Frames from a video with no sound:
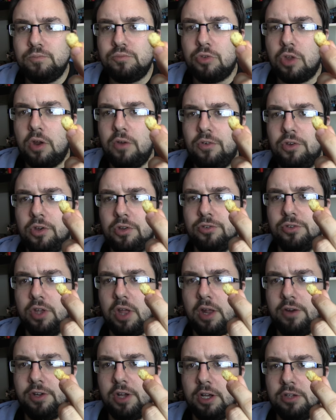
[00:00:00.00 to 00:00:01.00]
don't know if you can see
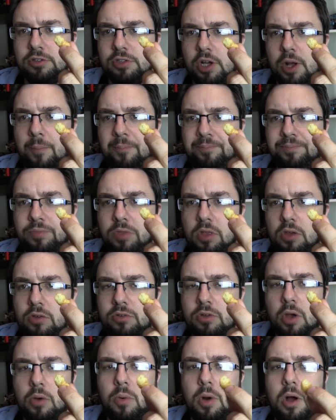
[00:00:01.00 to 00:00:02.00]
that texture
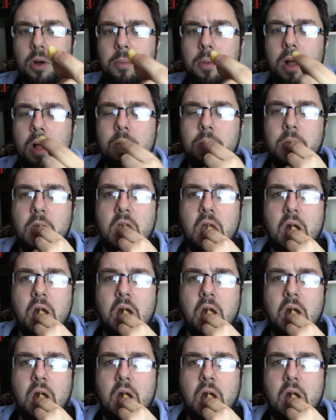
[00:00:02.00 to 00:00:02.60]
so well, but